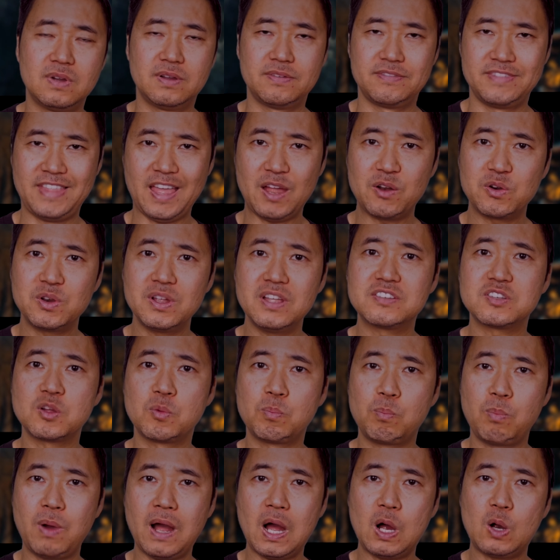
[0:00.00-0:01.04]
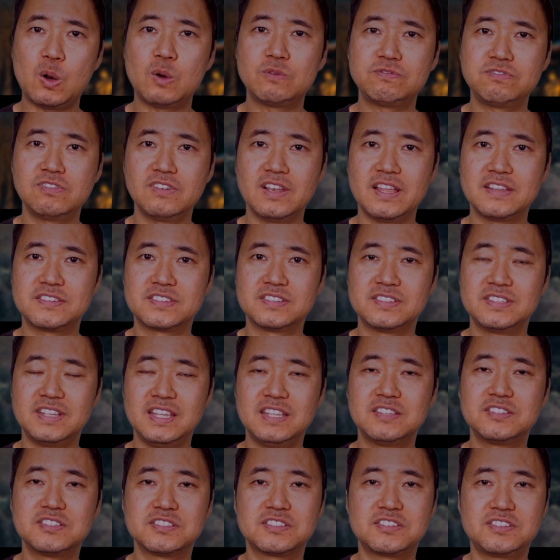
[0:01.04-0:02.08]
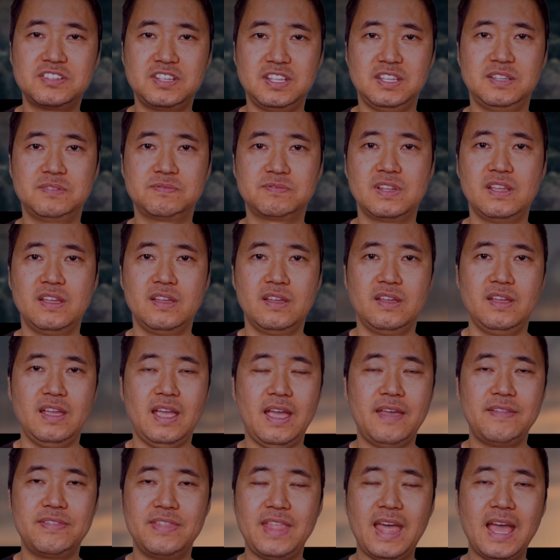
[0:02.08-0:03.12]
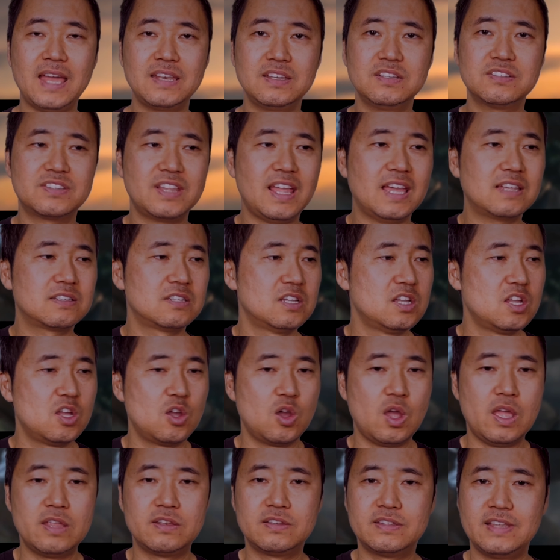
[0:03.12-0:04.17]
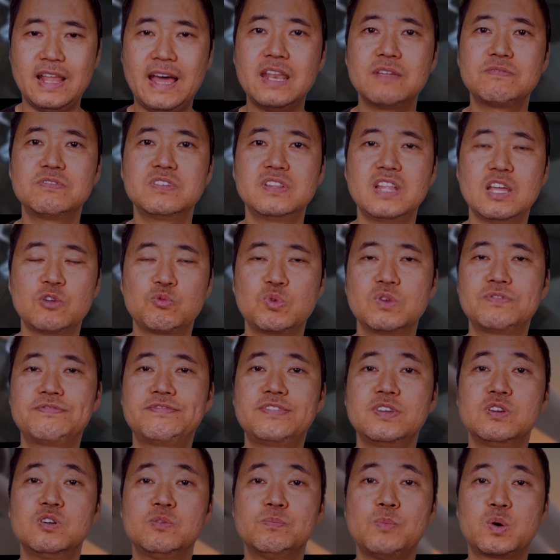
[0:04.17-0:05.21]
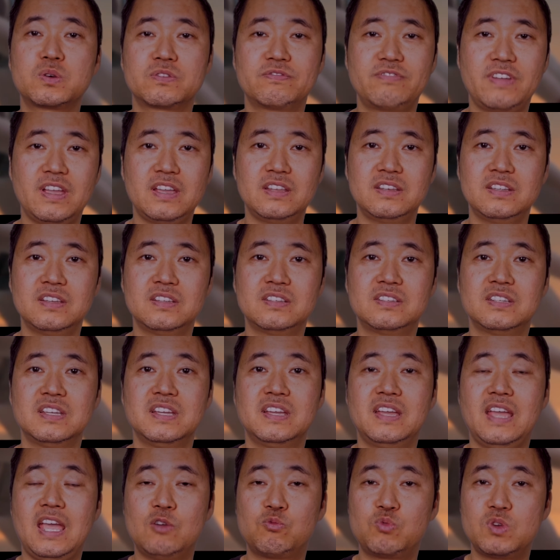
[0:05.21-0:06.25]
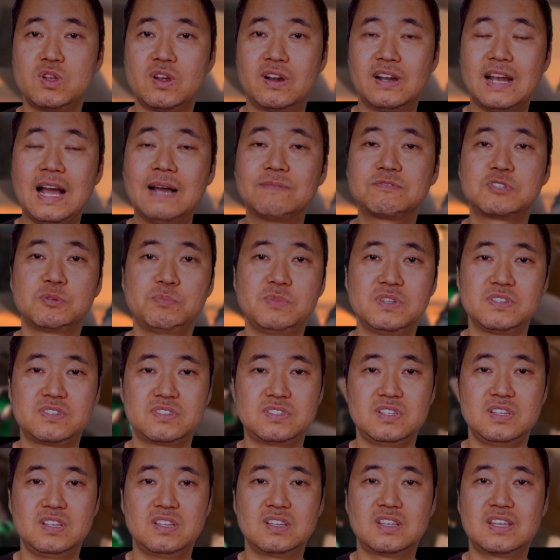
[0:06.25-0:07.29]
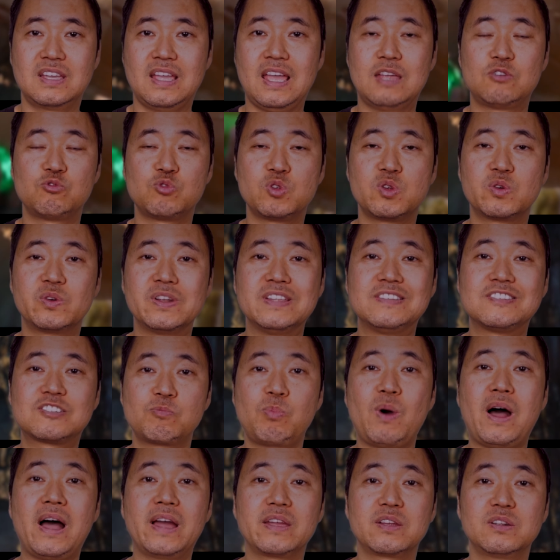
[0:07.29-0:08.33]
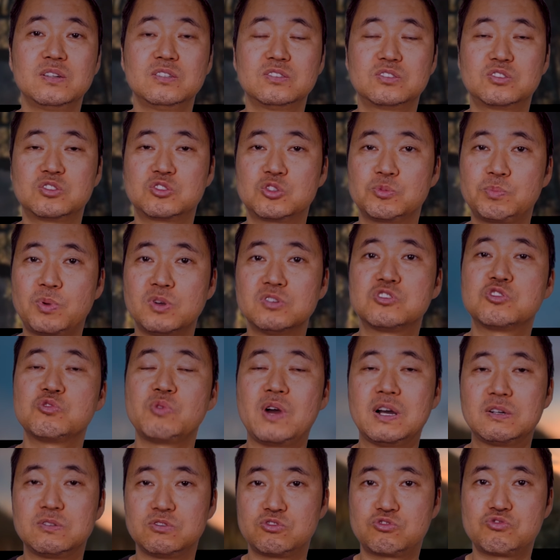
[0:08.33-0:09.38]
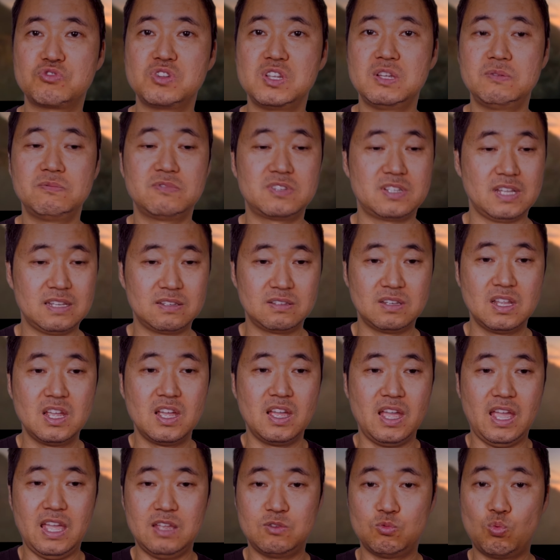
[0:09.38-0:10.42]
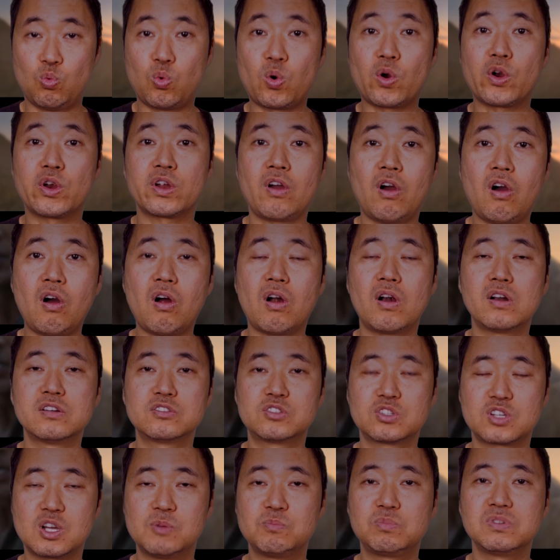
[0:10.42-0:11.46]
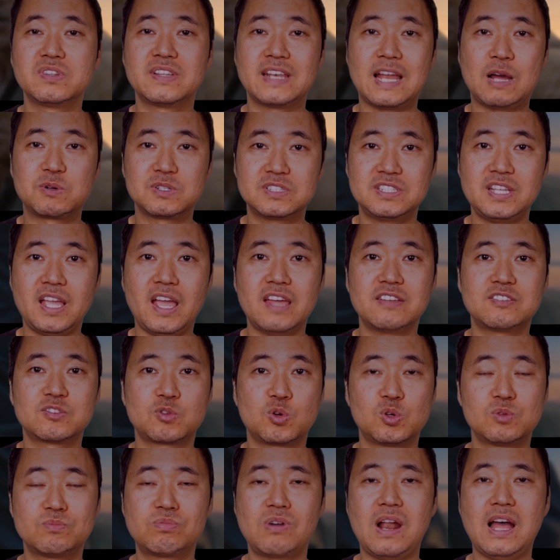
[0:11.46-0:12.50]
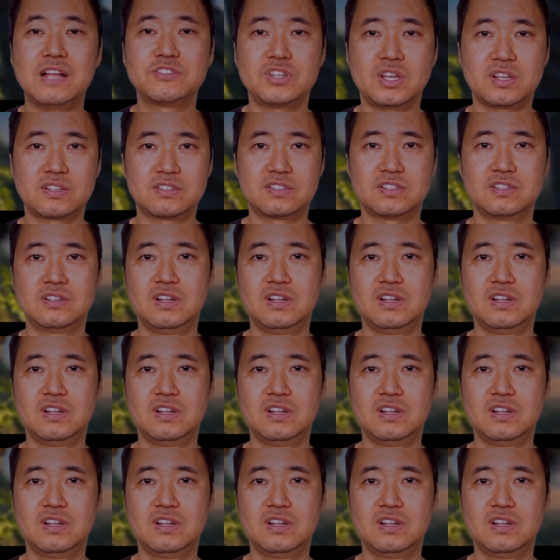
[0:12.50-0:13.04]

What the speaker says: There is a powerful lesson in this scene, and that is that not every day we feel motivated and we are optimistic and we are inspired to pursue our dreams and work hard to complete our tasks or projects.